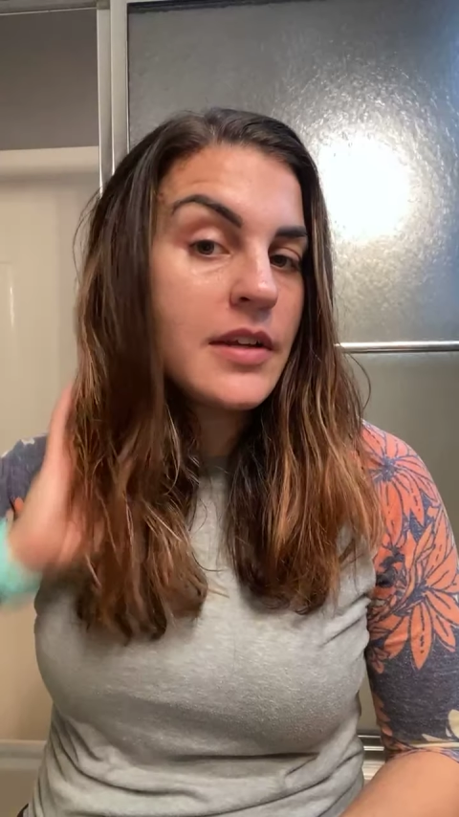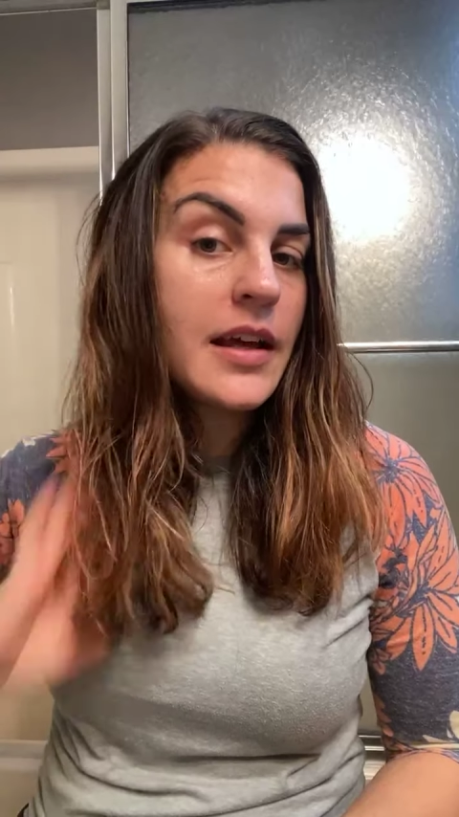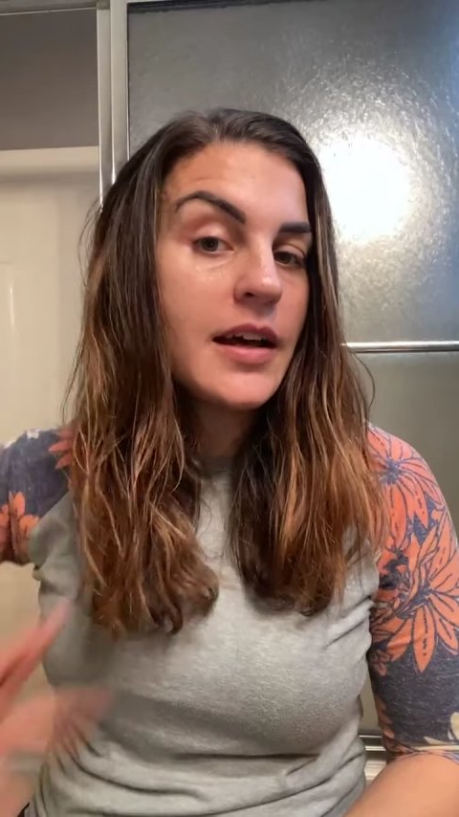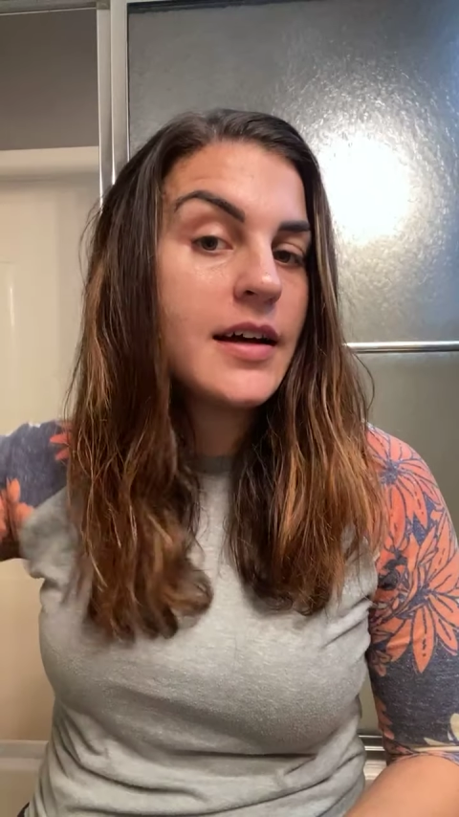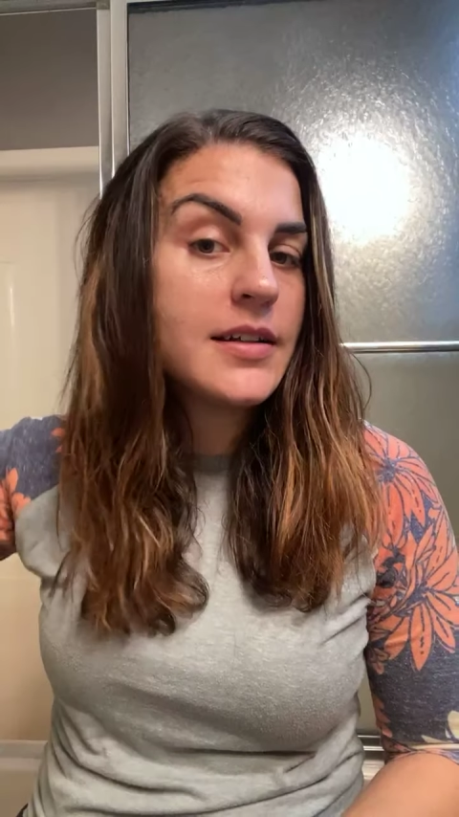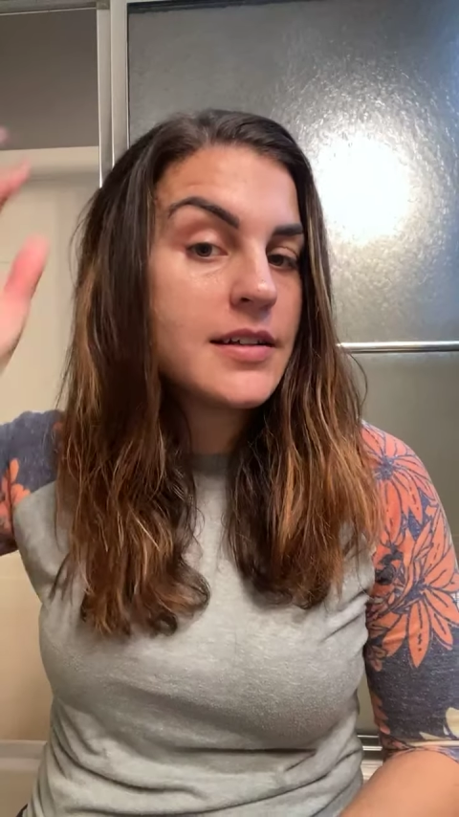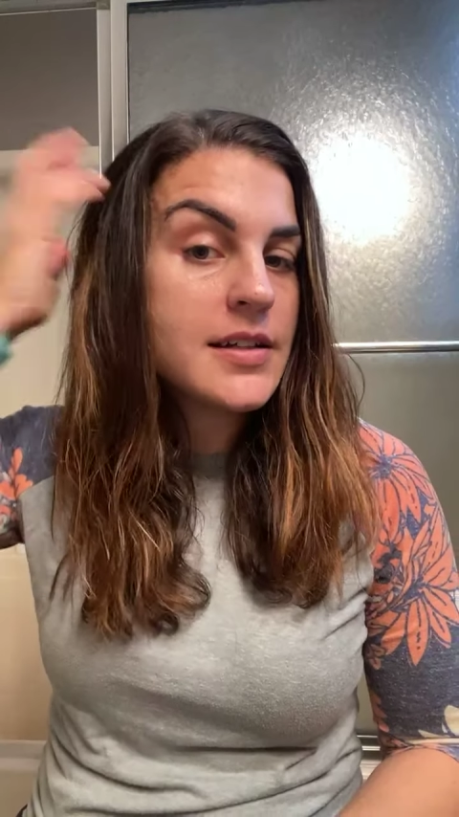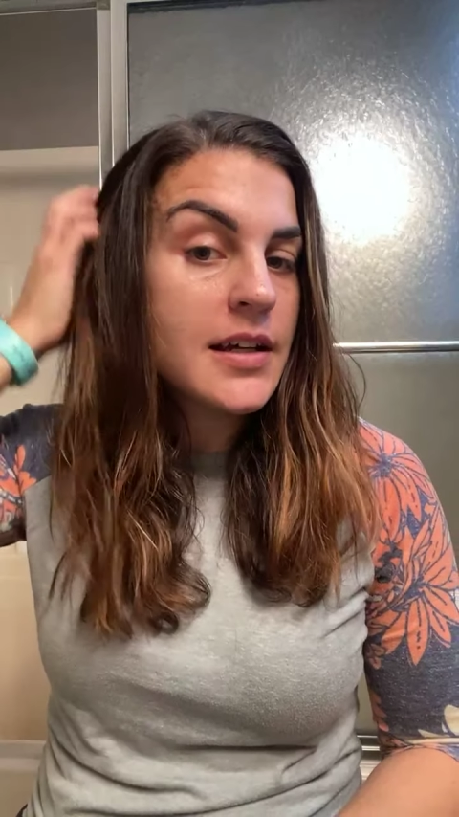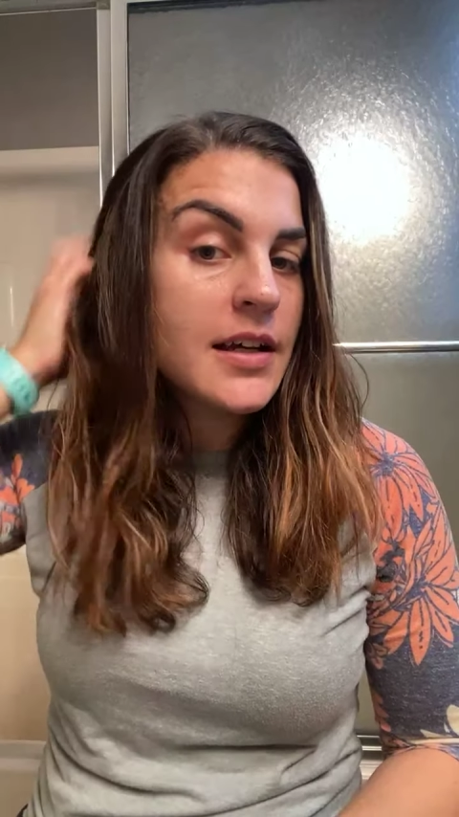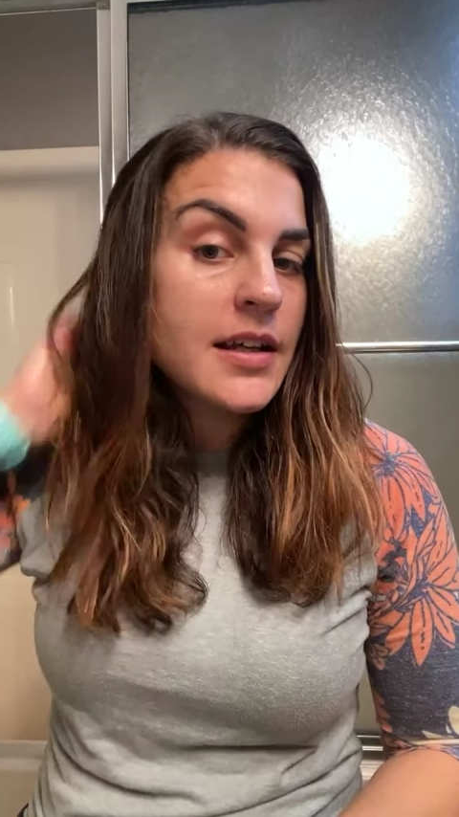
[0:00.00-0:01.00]
And
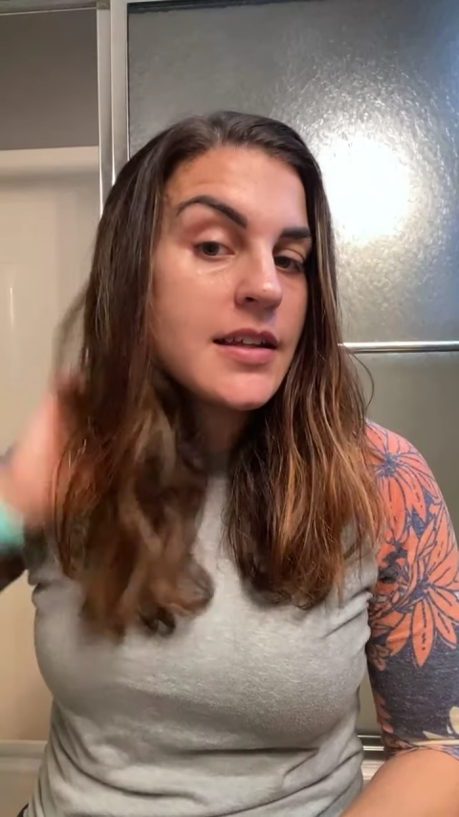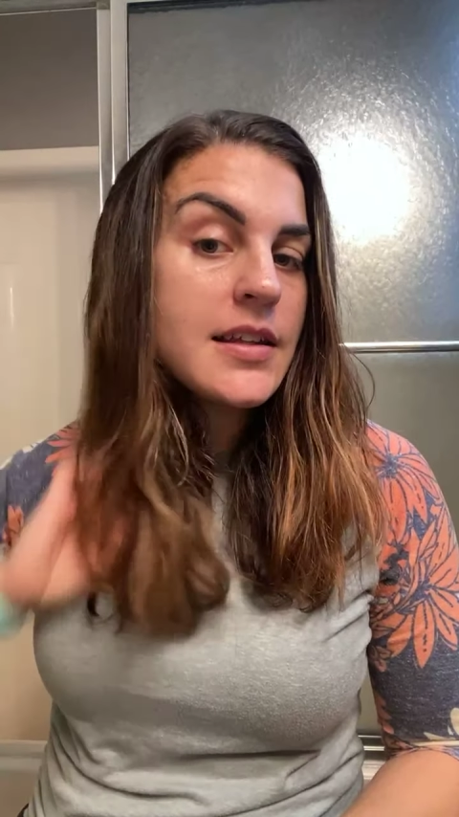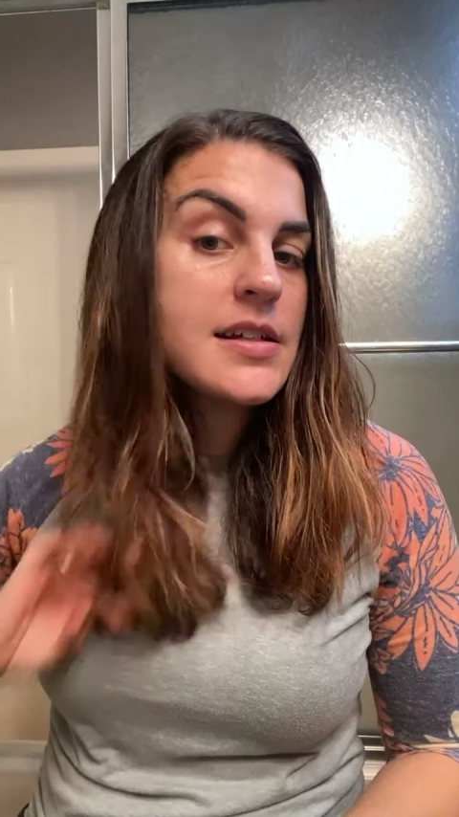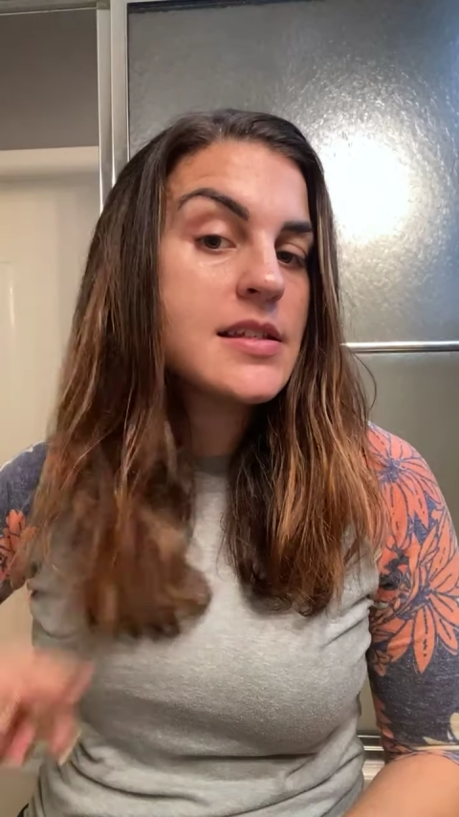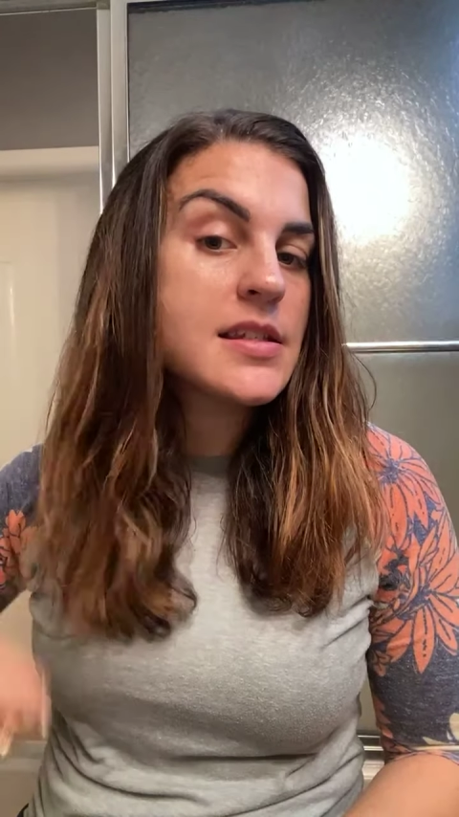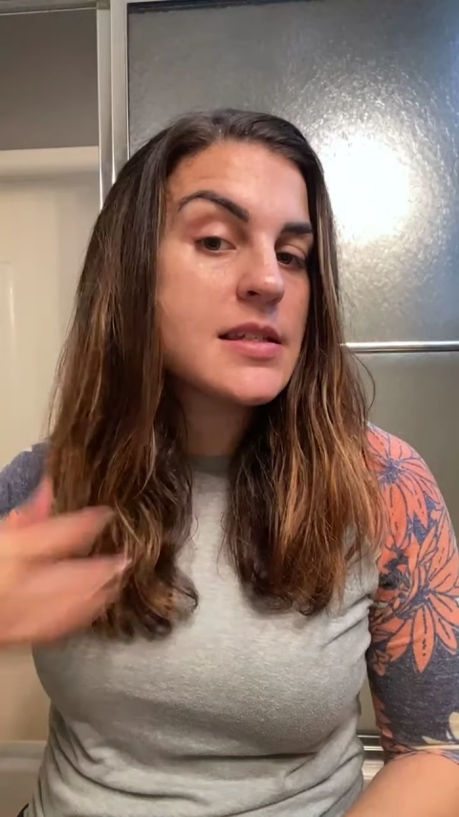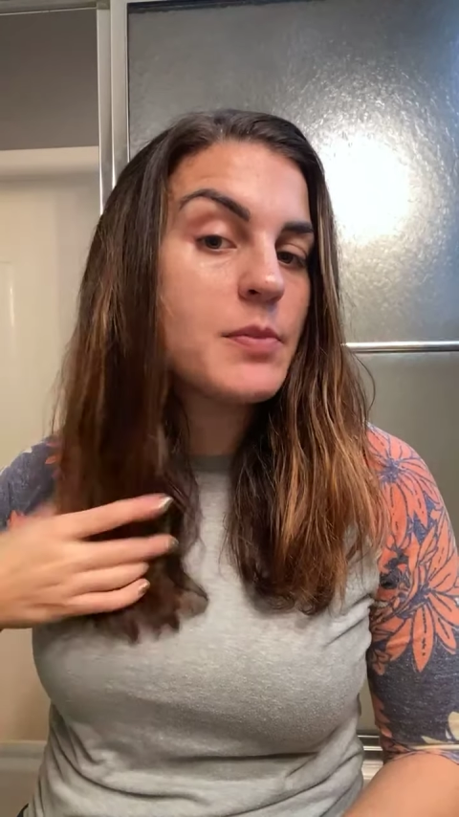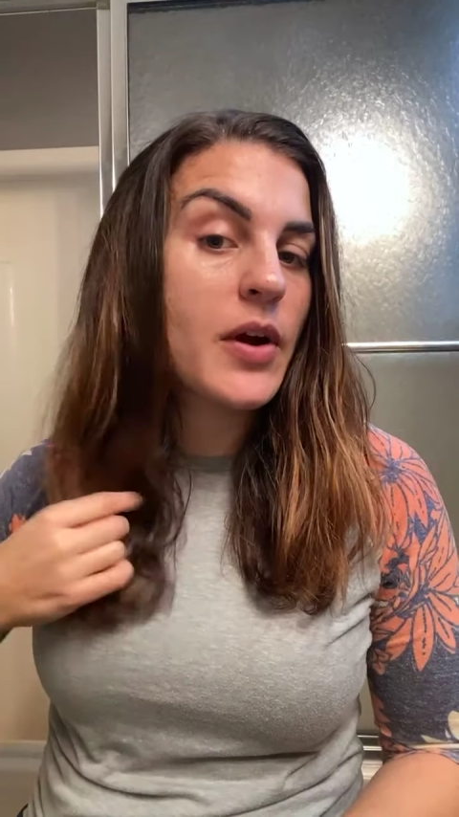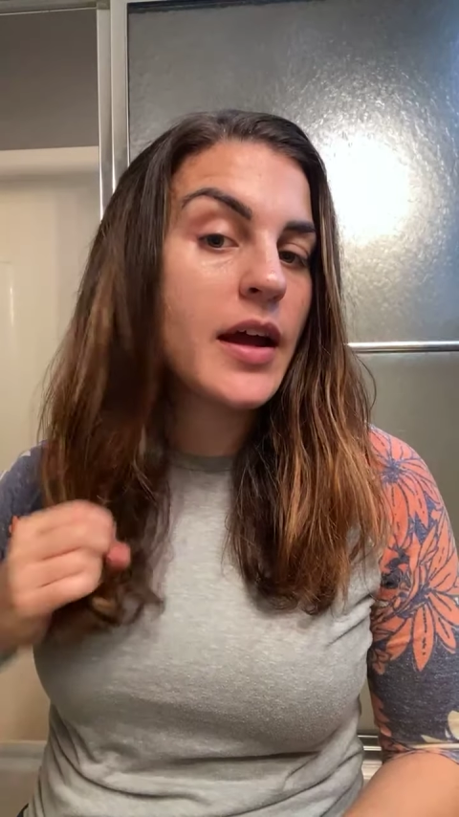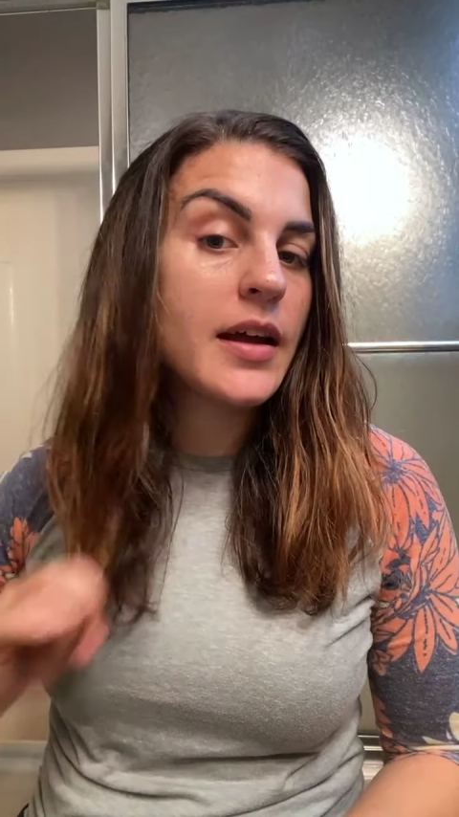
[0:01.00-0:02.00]
this
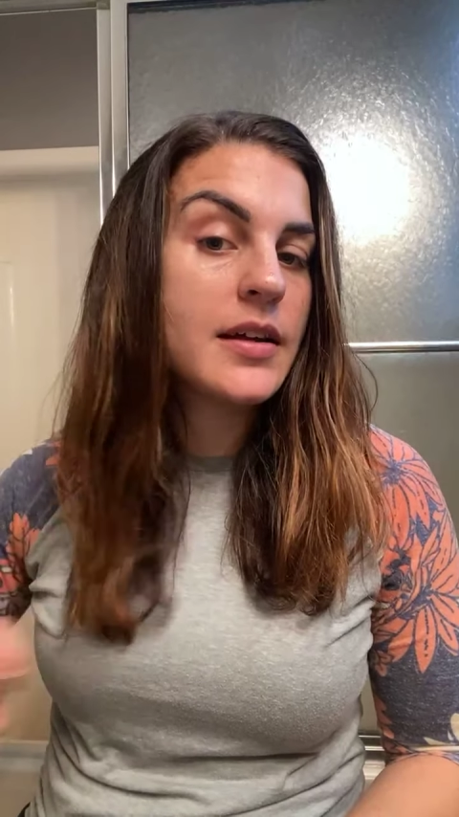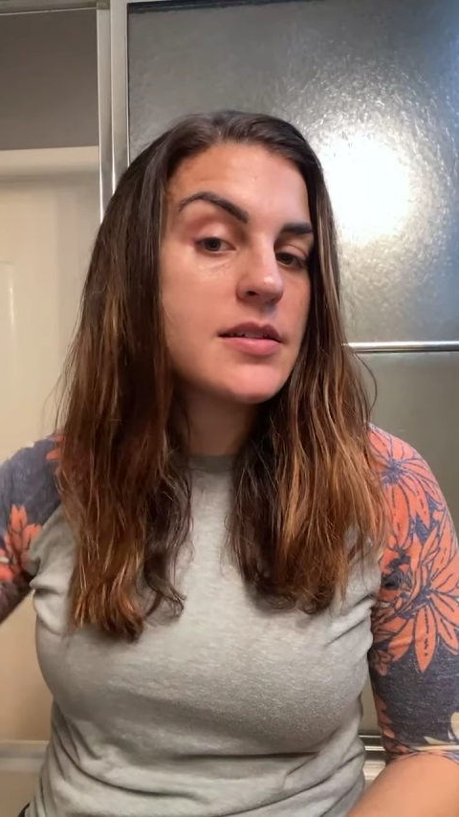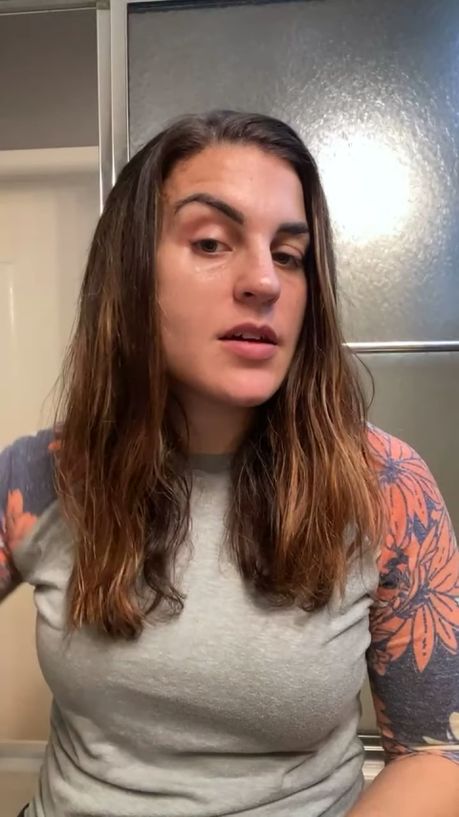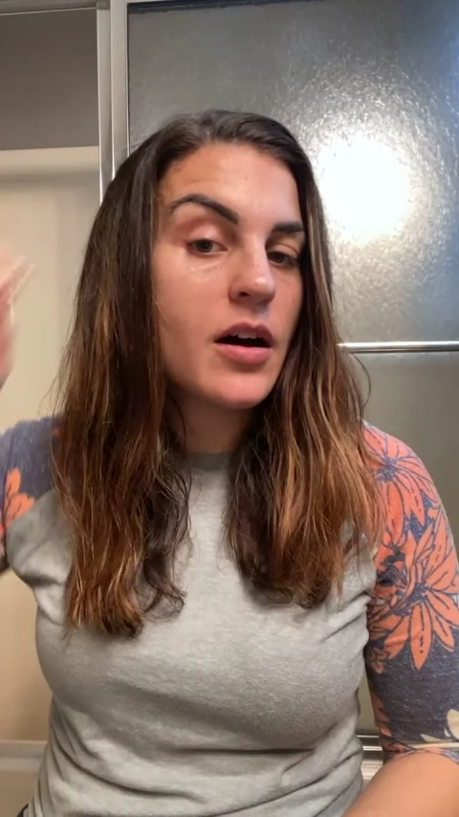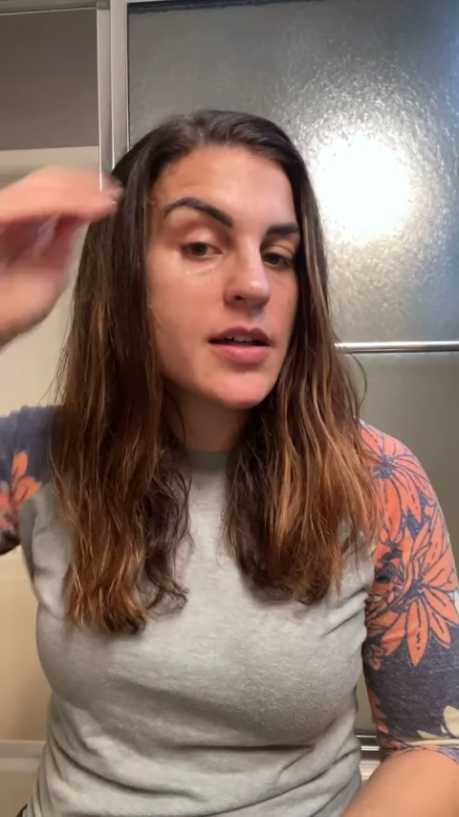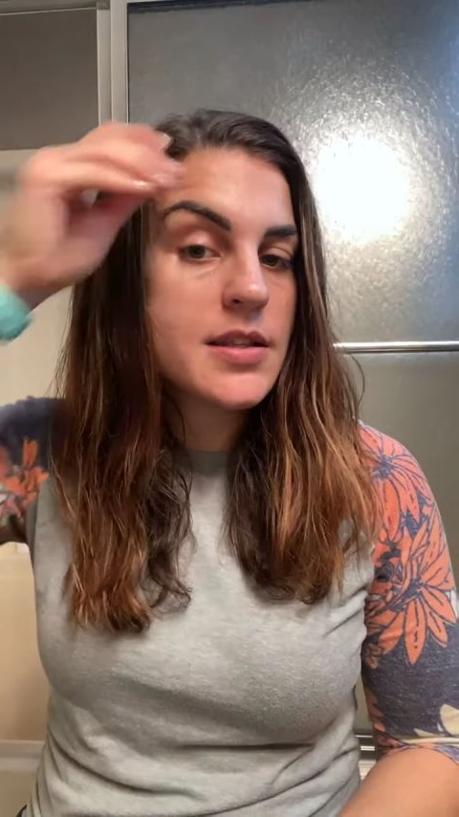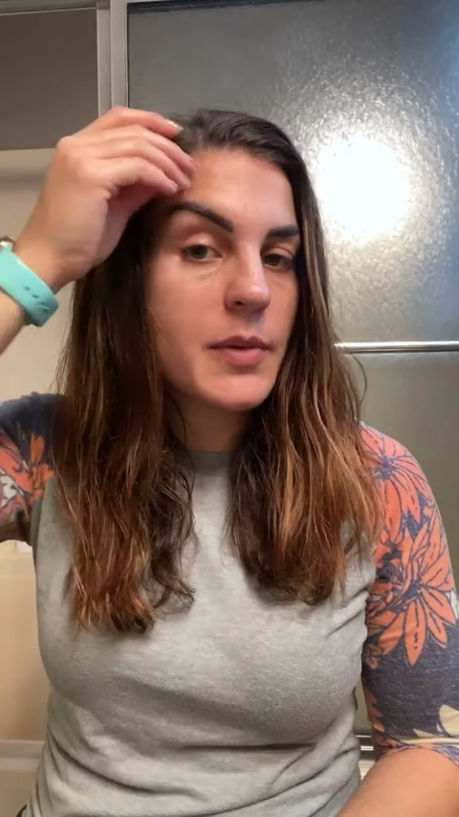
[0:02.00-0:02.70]
spray is awesome.